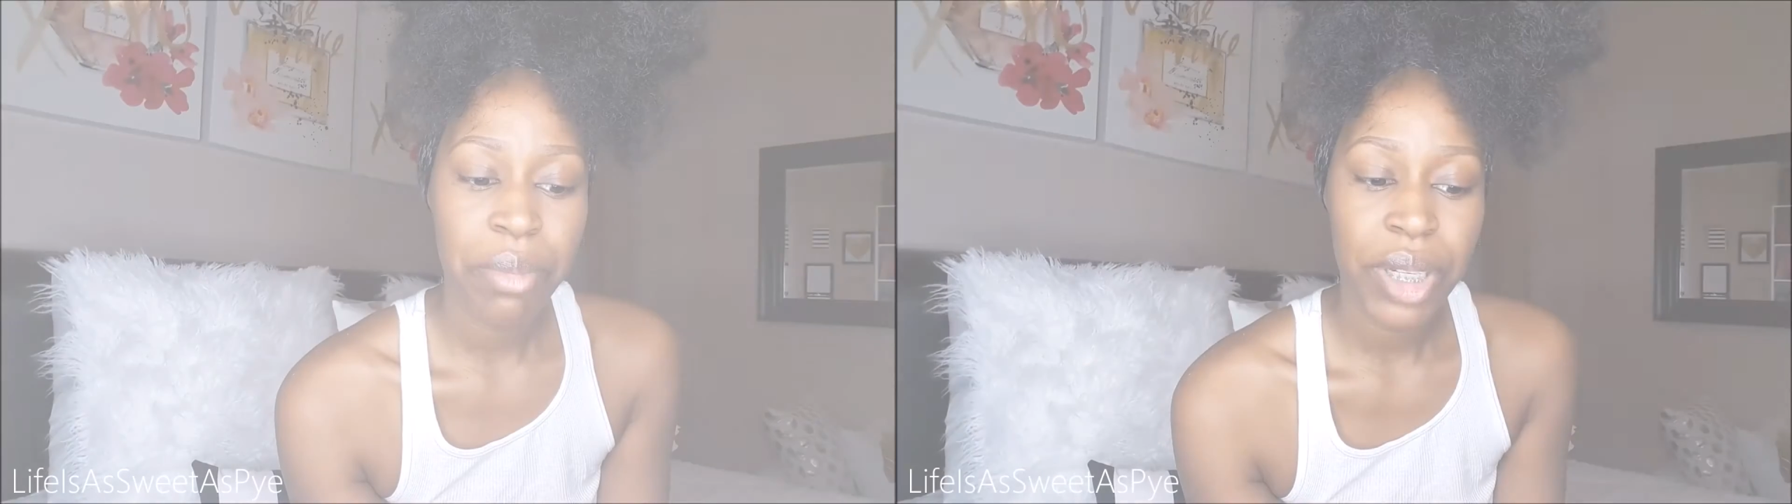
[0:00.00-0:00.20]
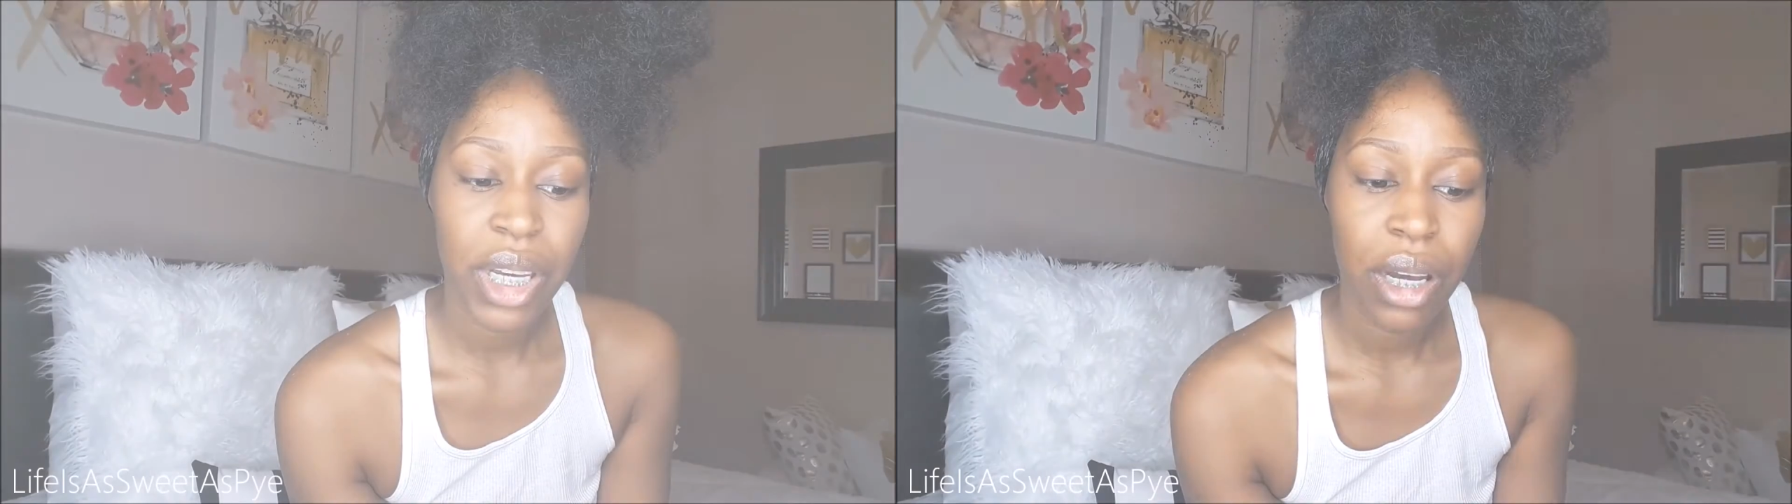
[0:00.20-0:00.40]

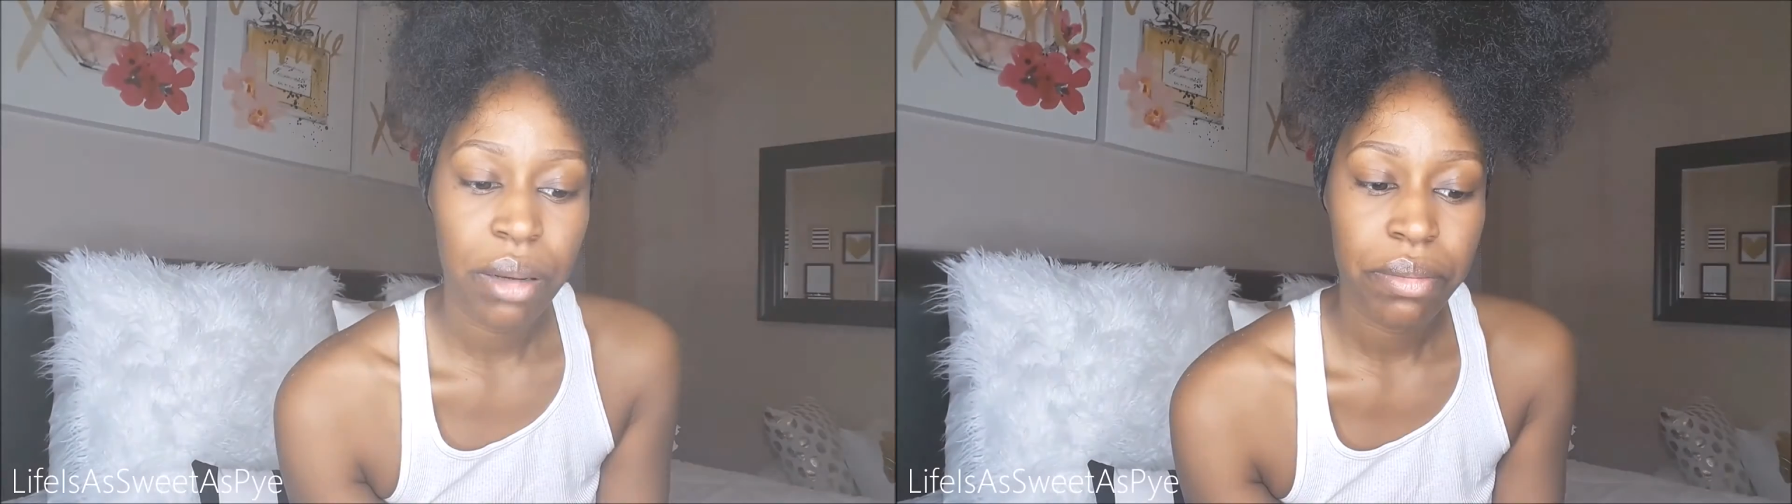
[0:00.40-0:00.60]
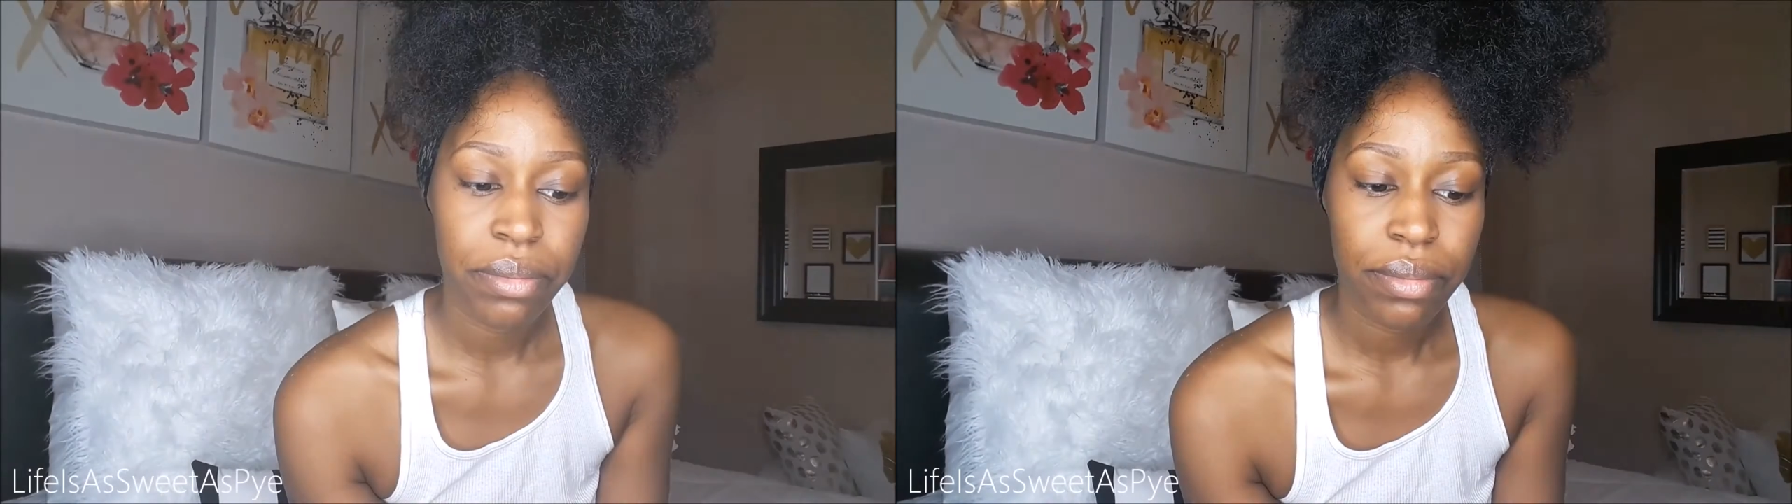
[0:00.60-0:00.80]
I
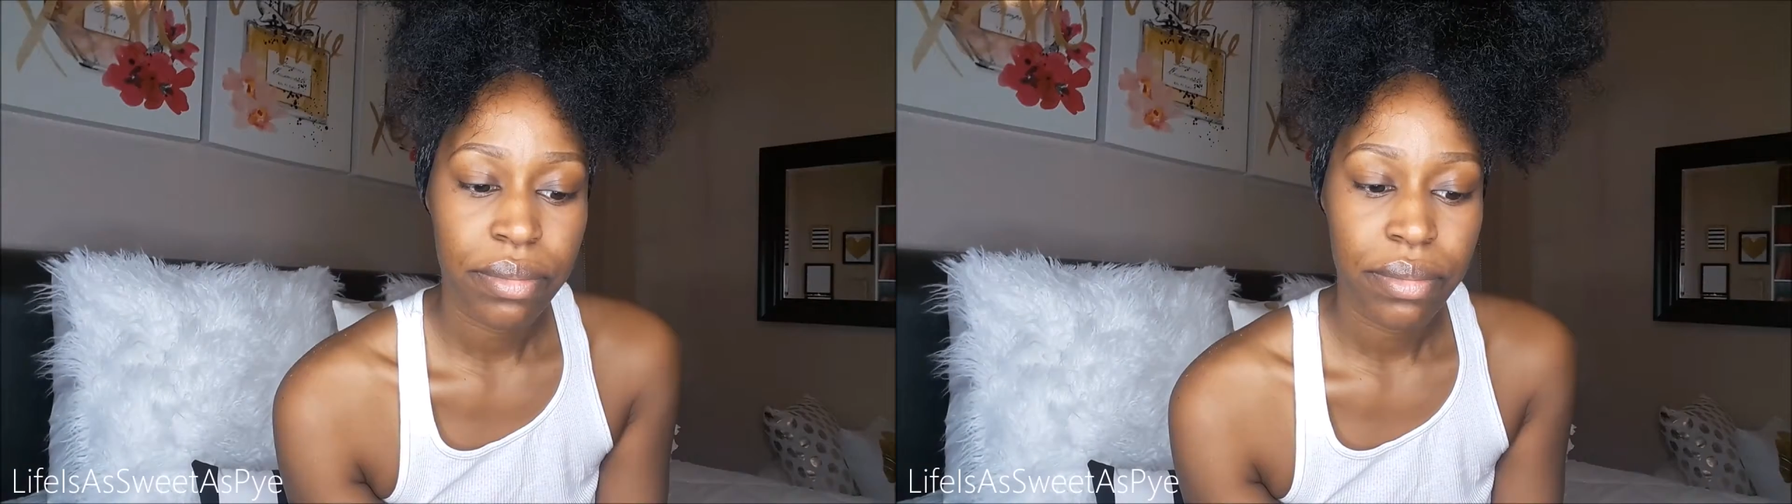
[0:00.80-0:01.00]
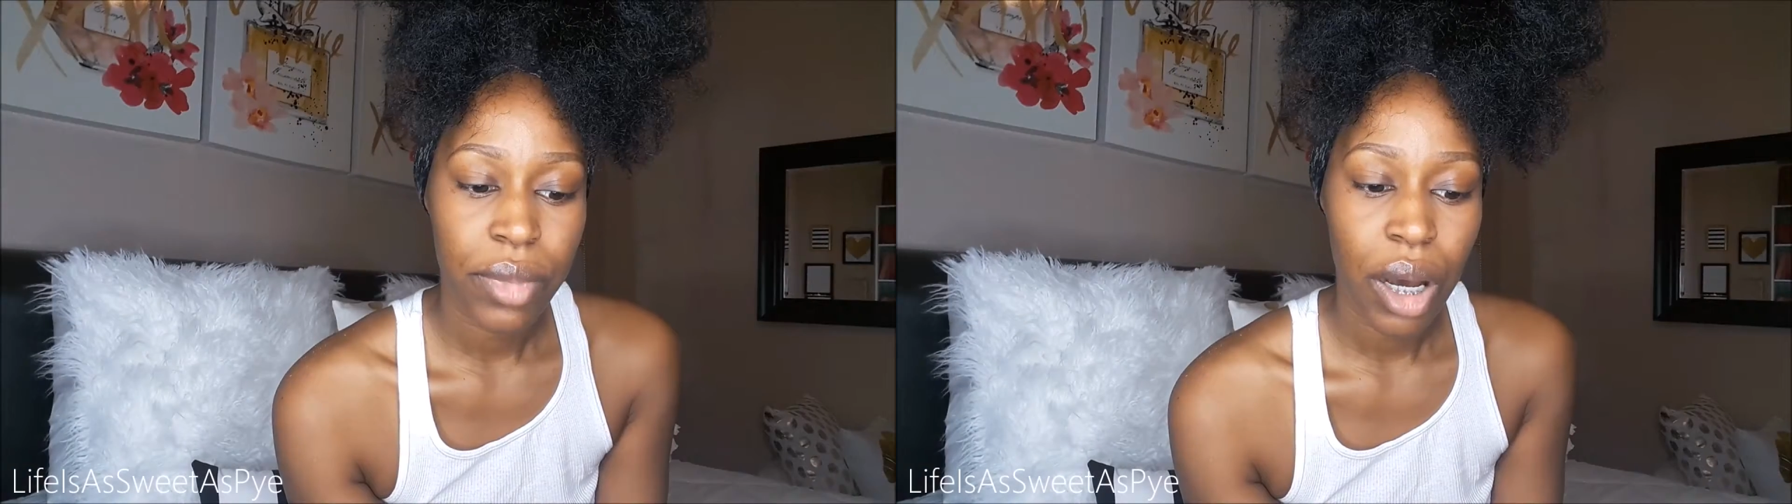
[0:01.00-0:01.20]
become
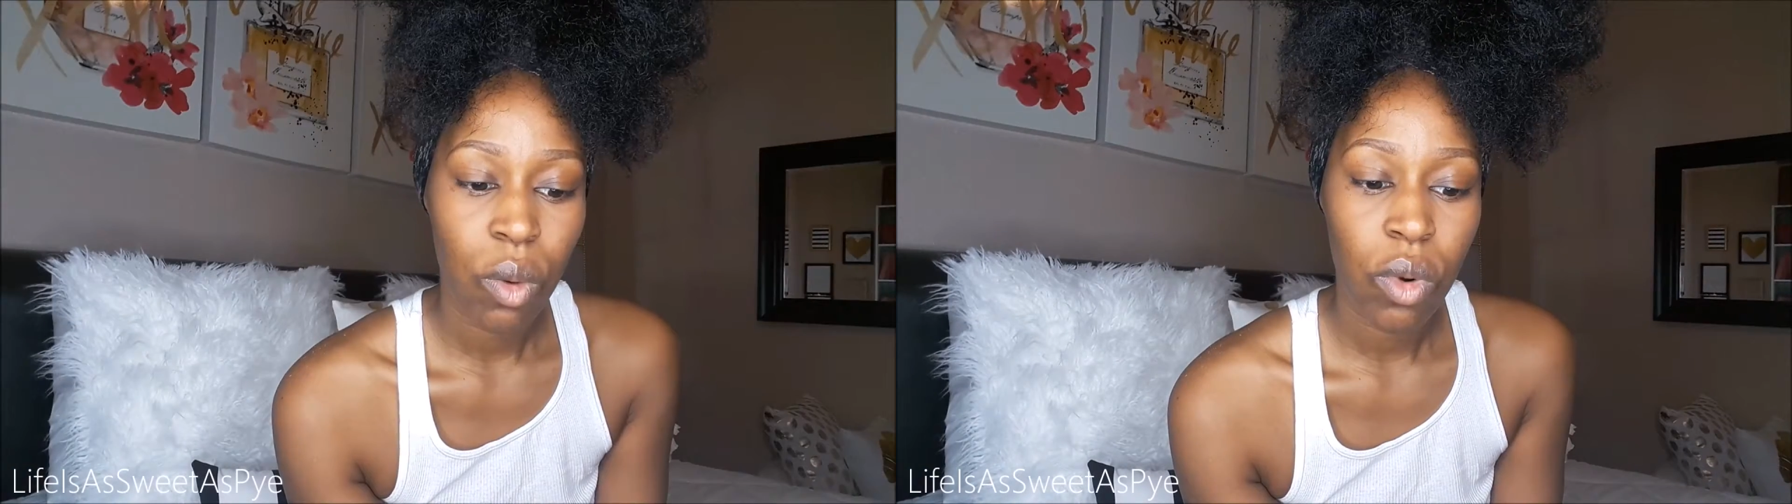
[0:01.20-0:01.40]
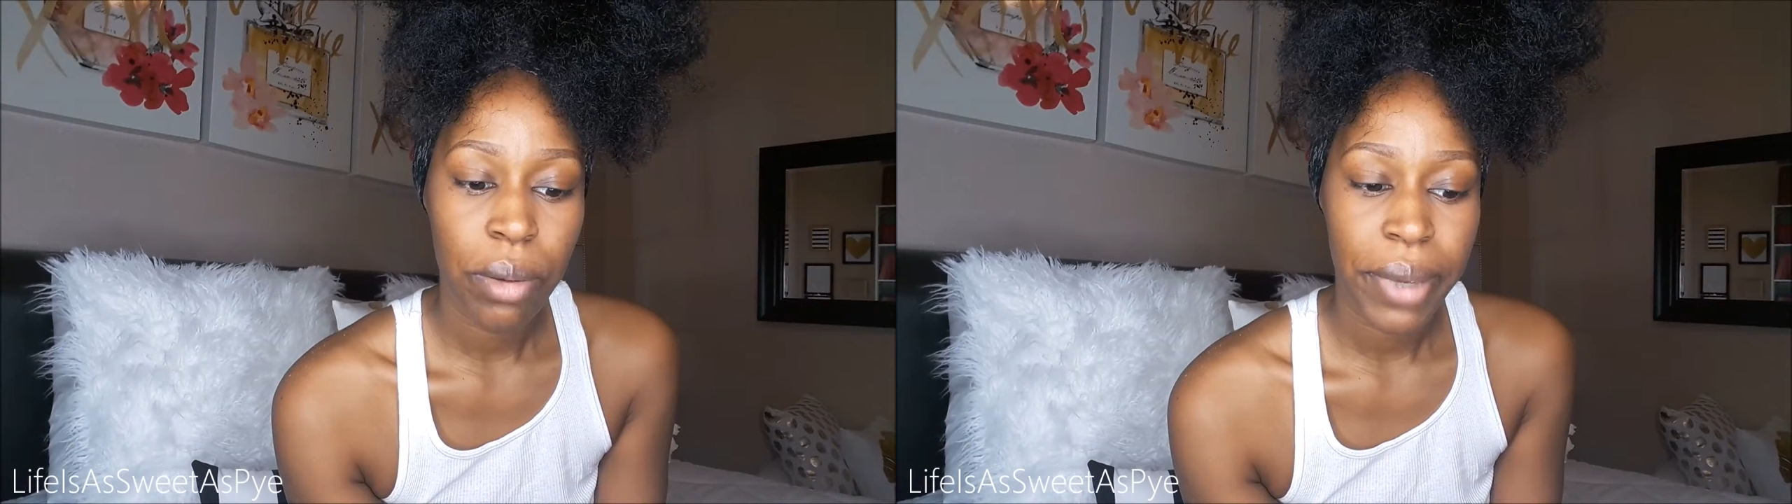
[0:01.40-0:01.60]

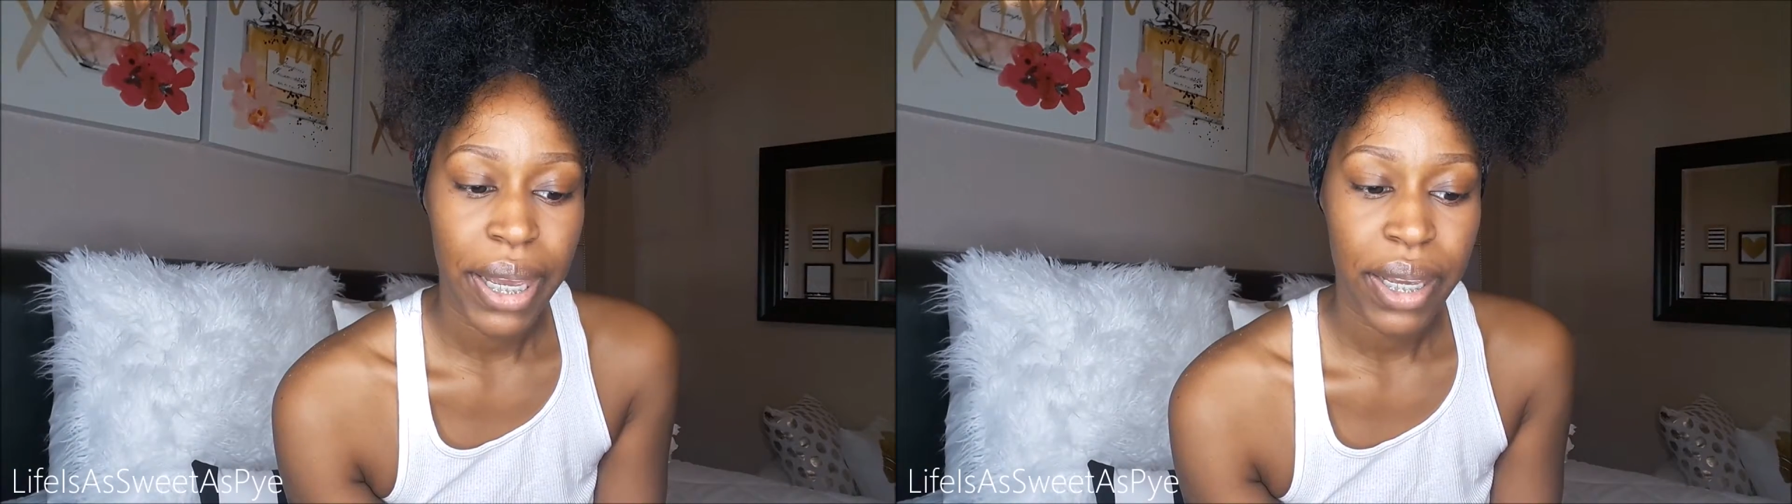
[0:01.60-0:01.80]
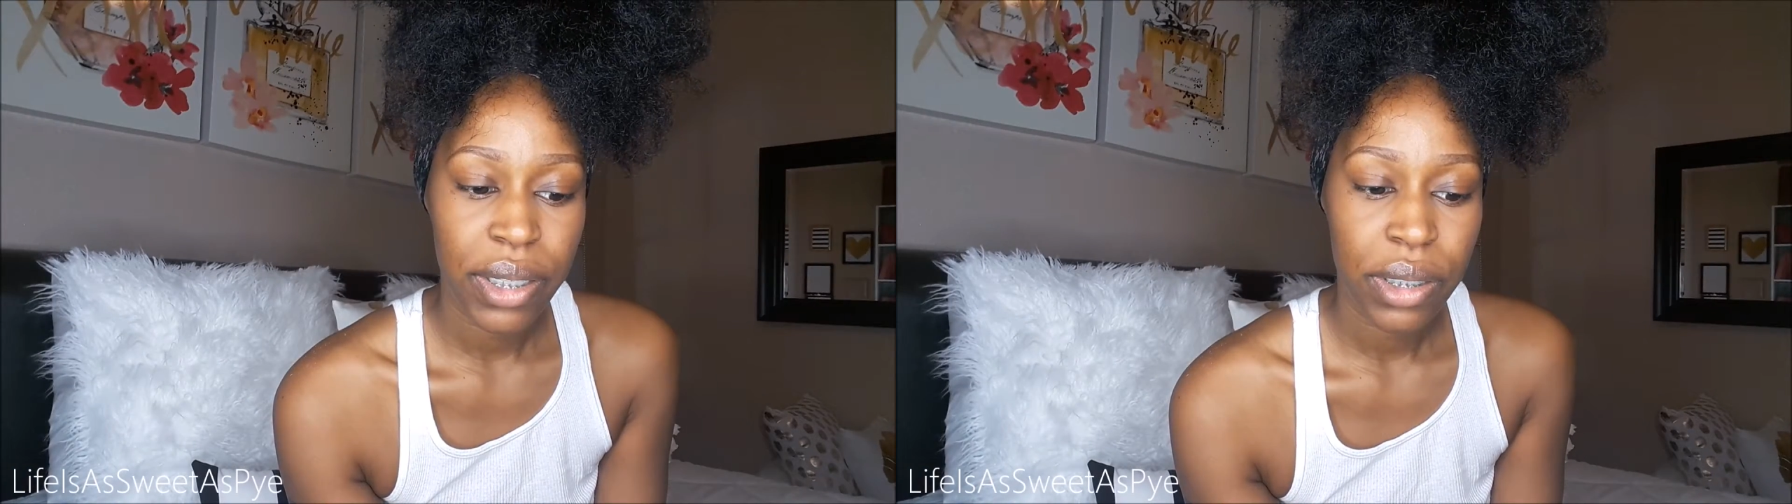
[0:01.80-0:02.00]
a
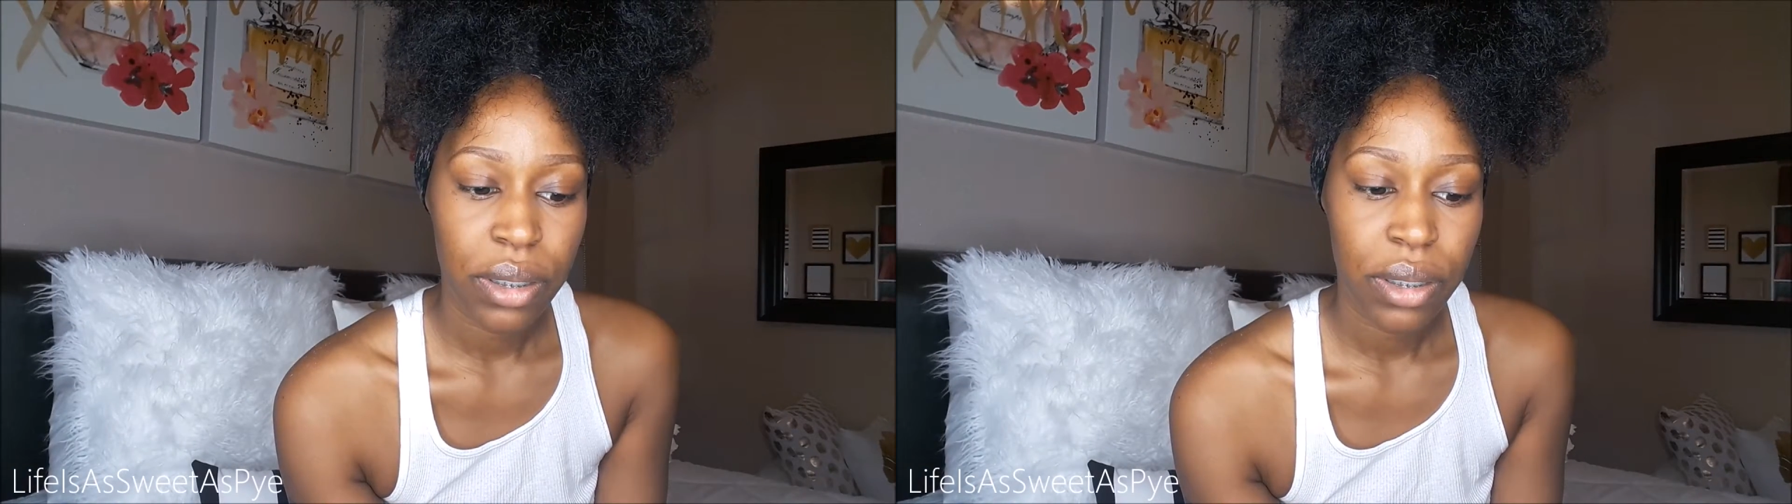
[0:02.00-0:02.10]
woman